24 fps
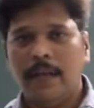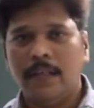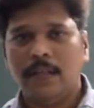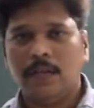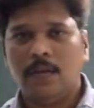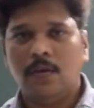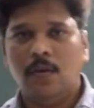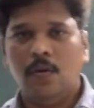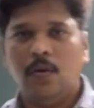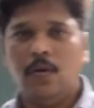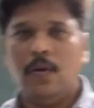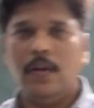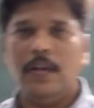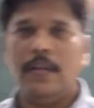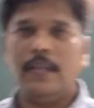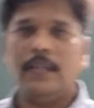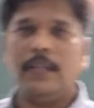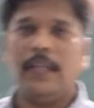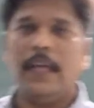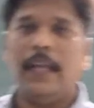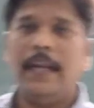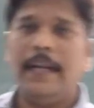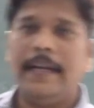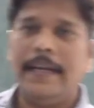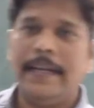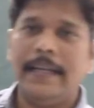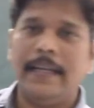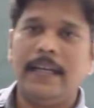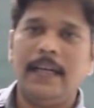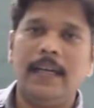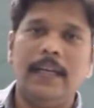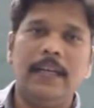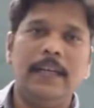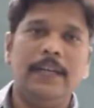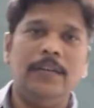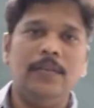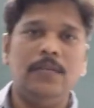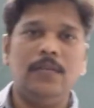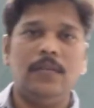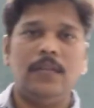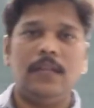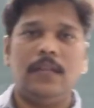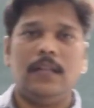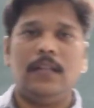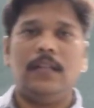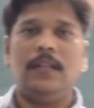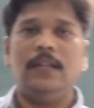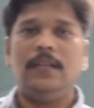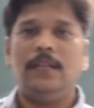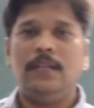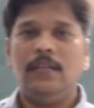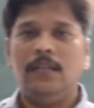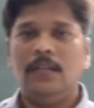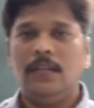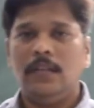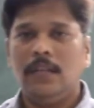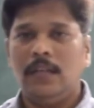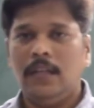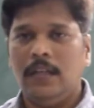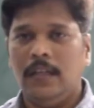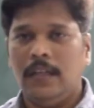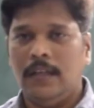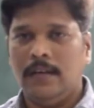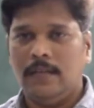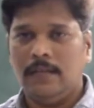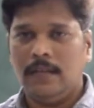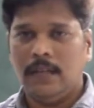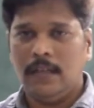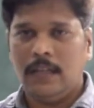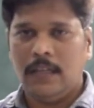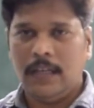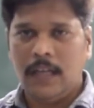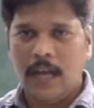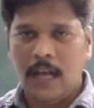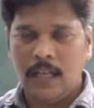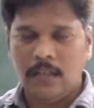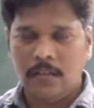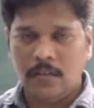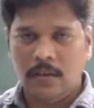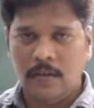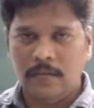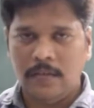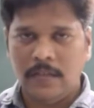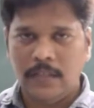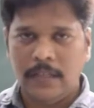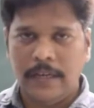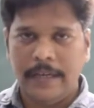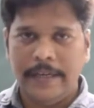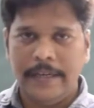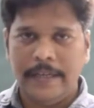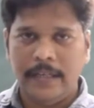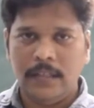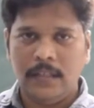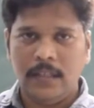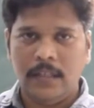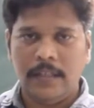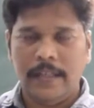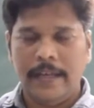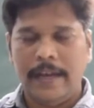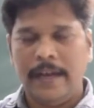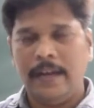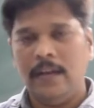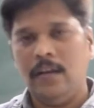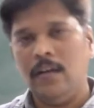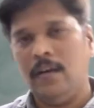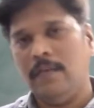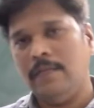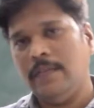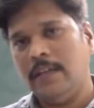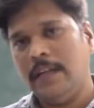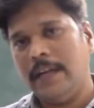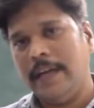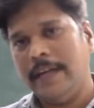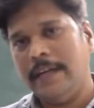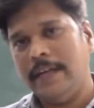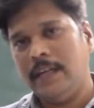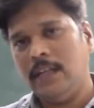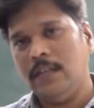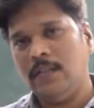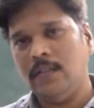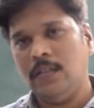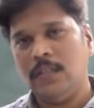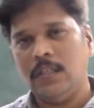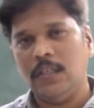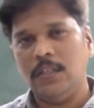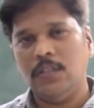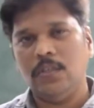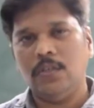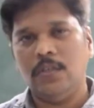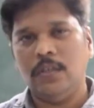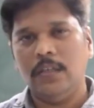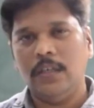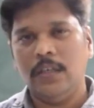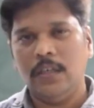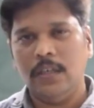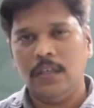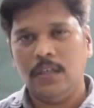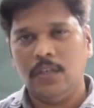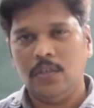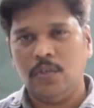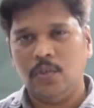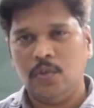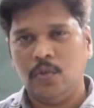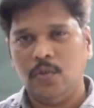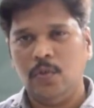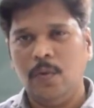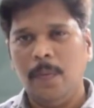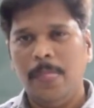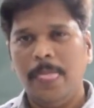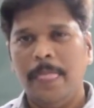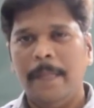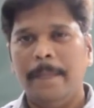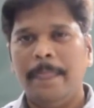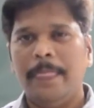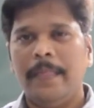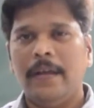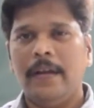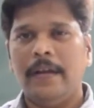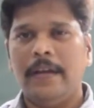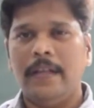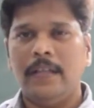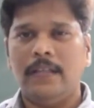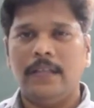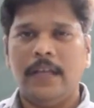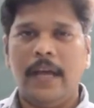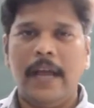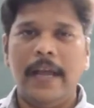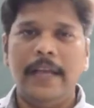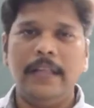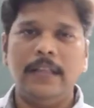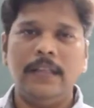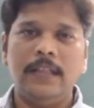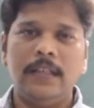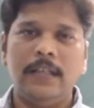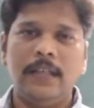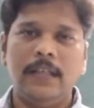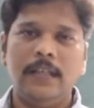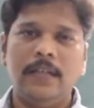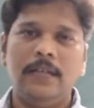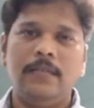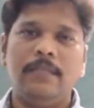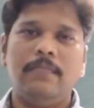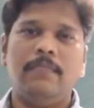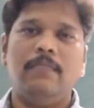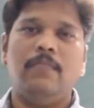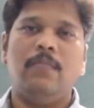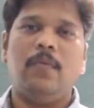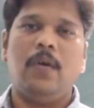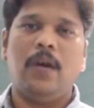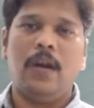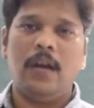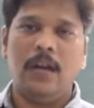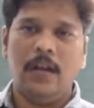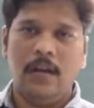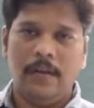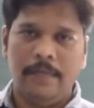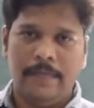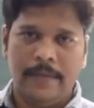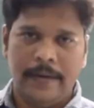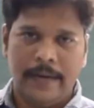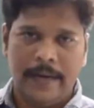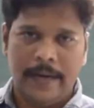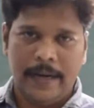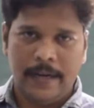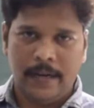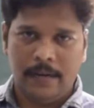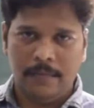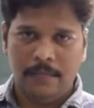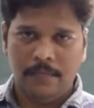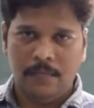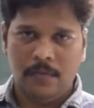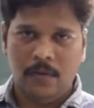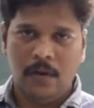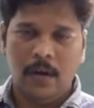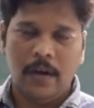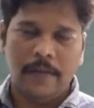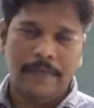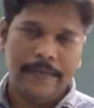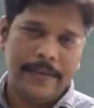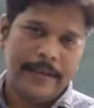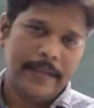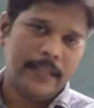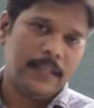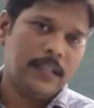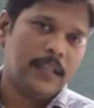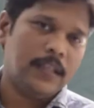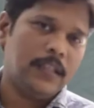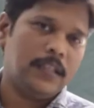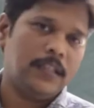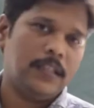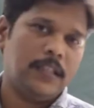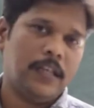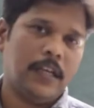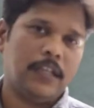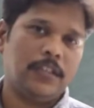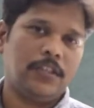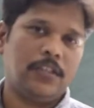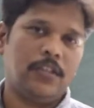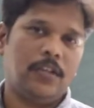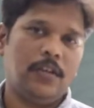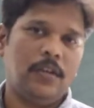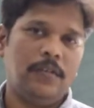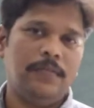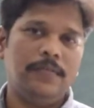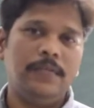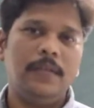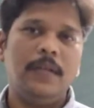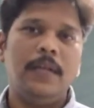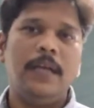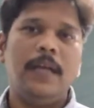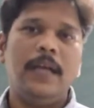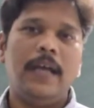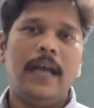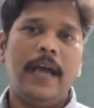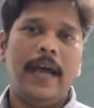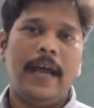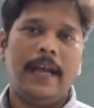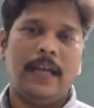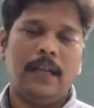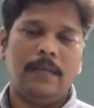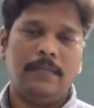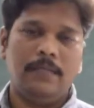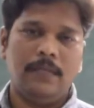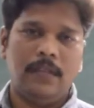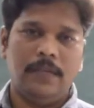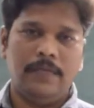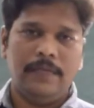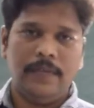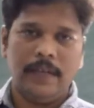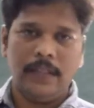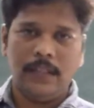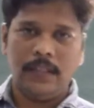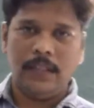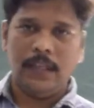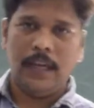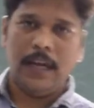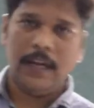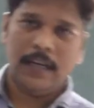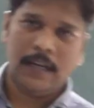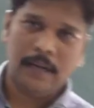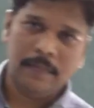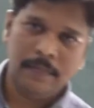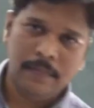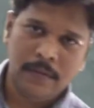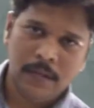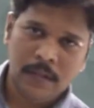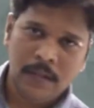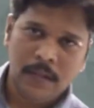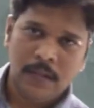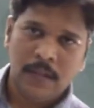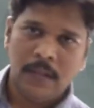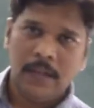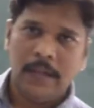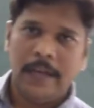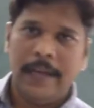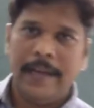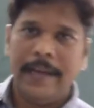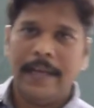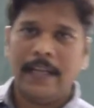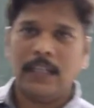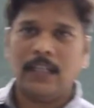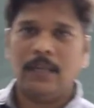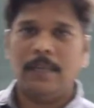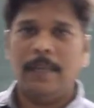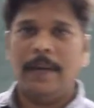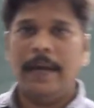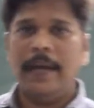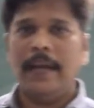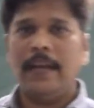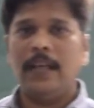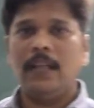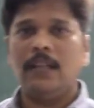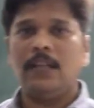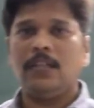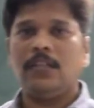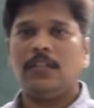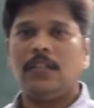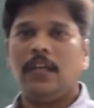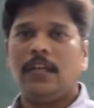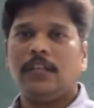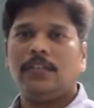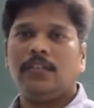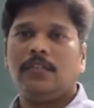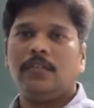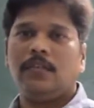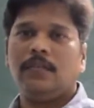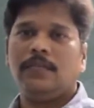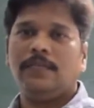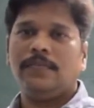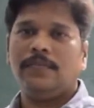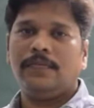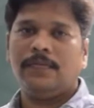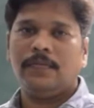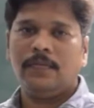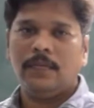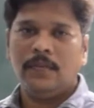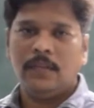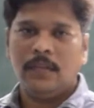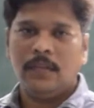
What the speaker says: as a whole is electrically neutral. Now the task of the scientists at the end of the 19th century is to design the model of an atom, or we can say the structure of atom. The first attempt in explaining the structure of